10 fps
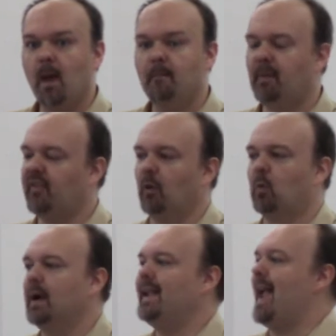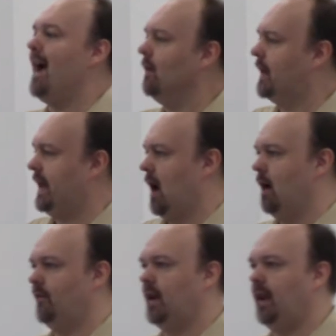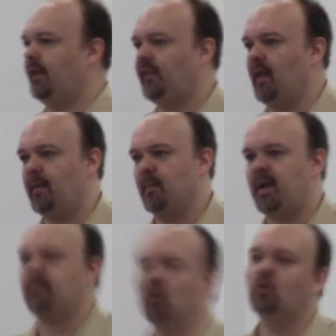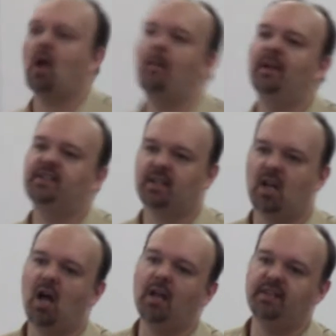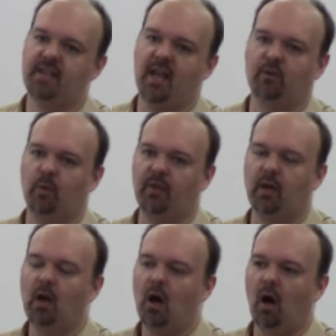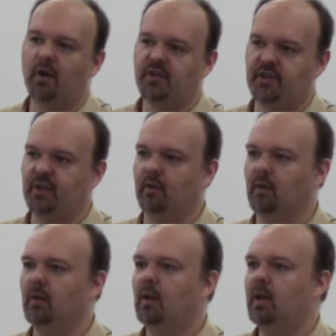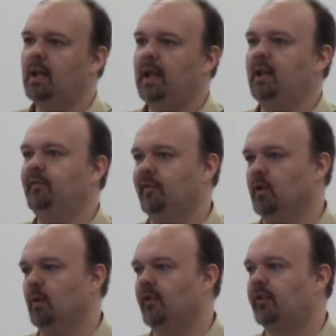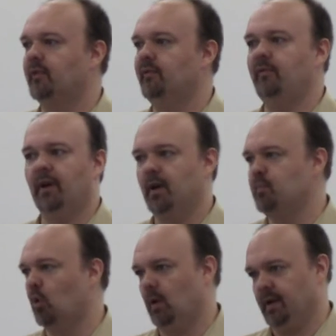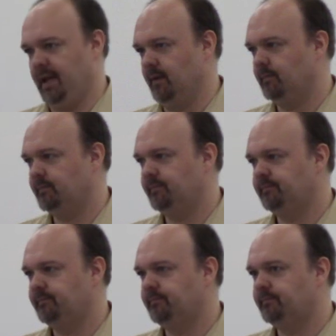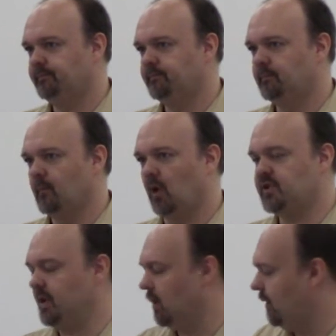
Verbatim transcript: But the reality of it is that the people who come into contact with it are still influenced very poorly, are still